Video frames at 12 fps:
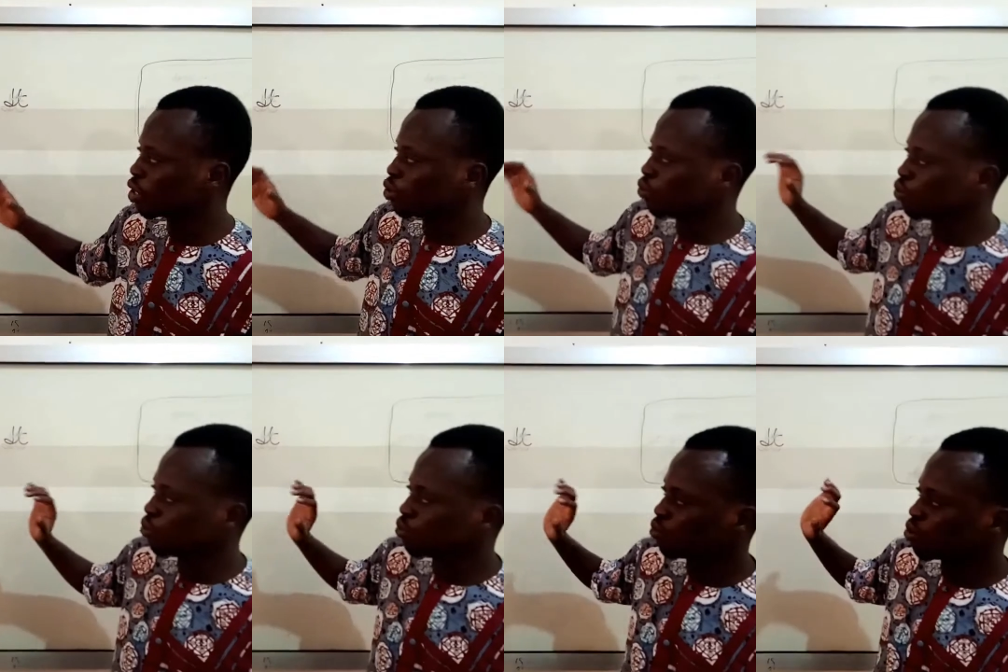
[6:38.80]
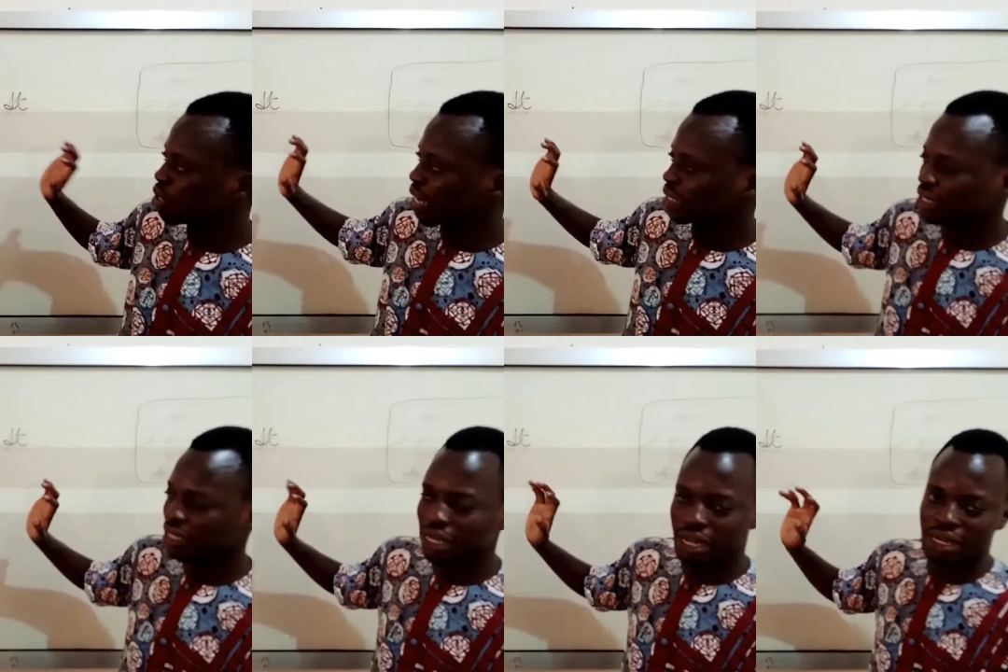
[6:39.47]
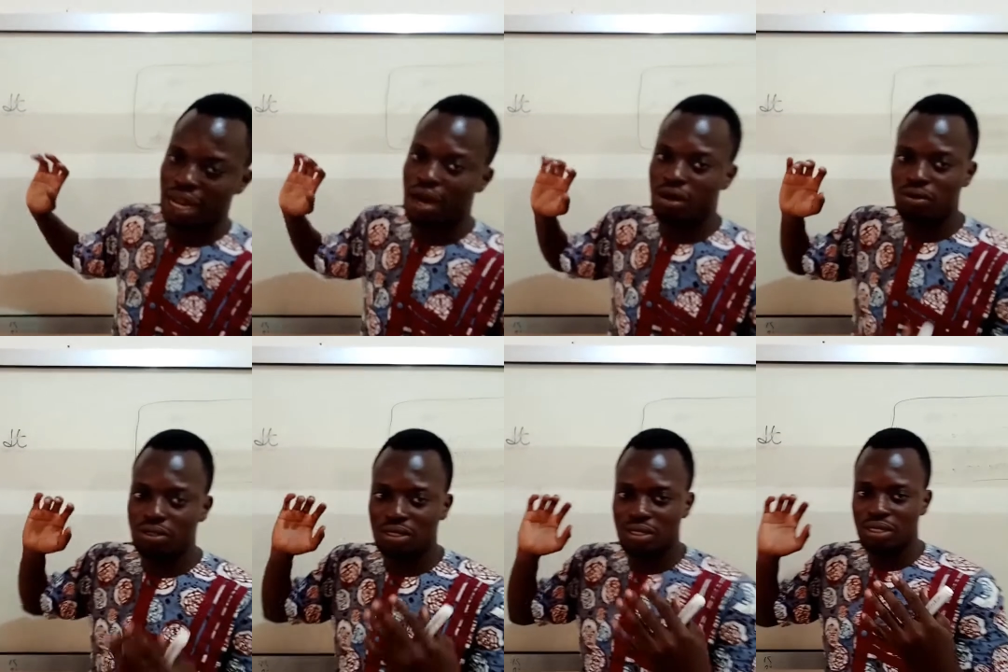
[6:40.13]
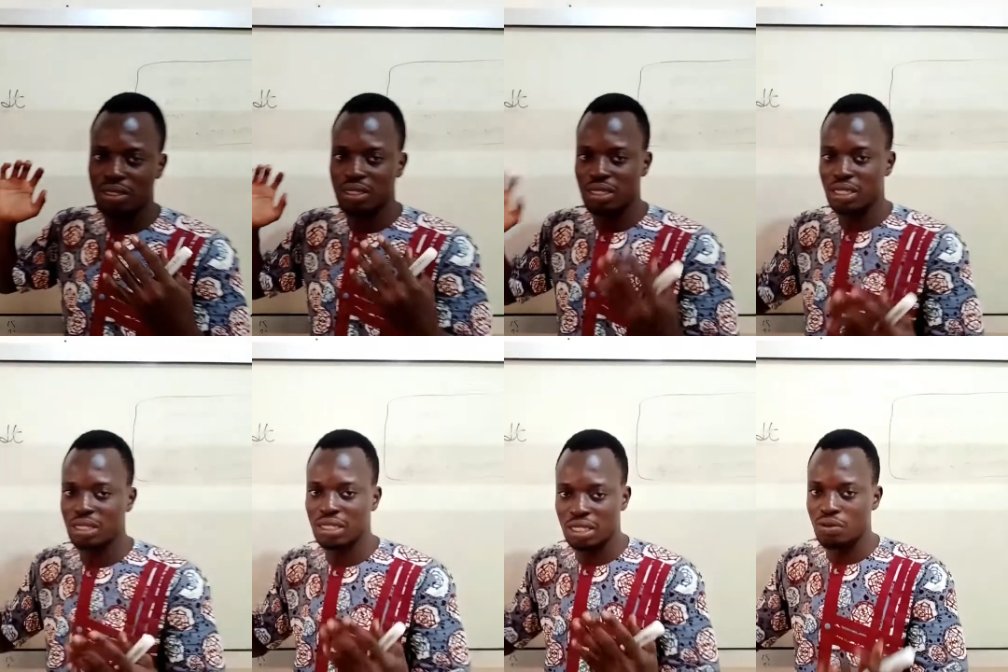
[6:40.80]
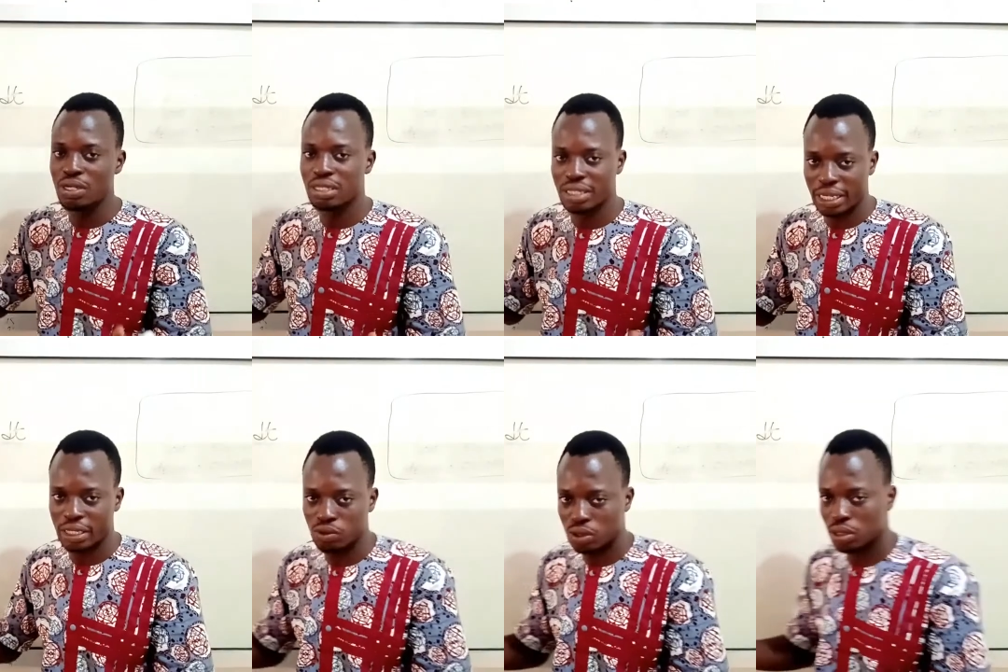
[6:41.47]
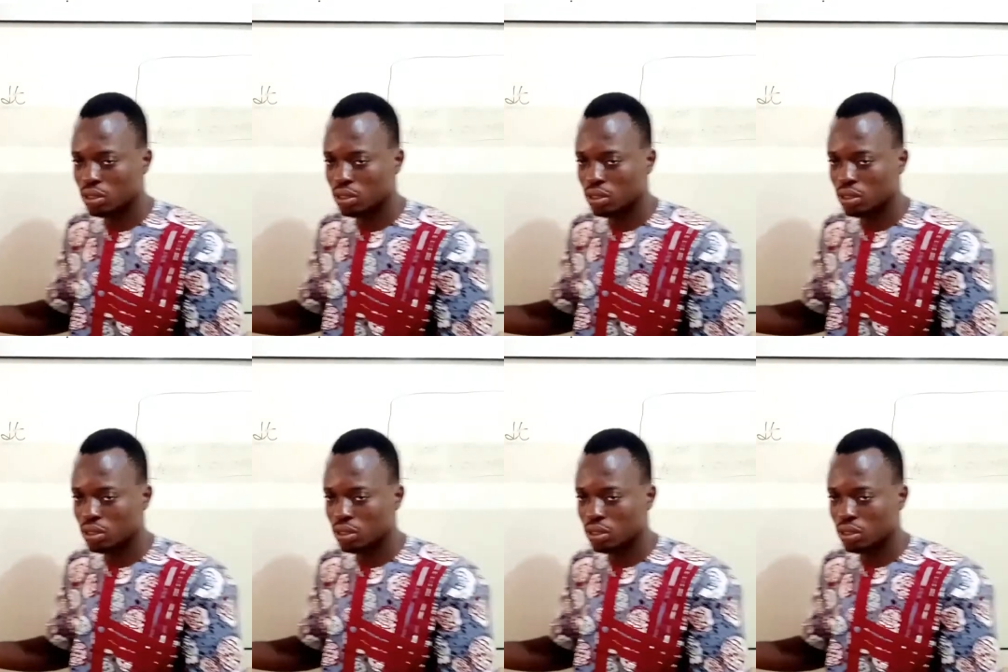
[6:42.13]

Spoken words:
will look at an RC series circuit.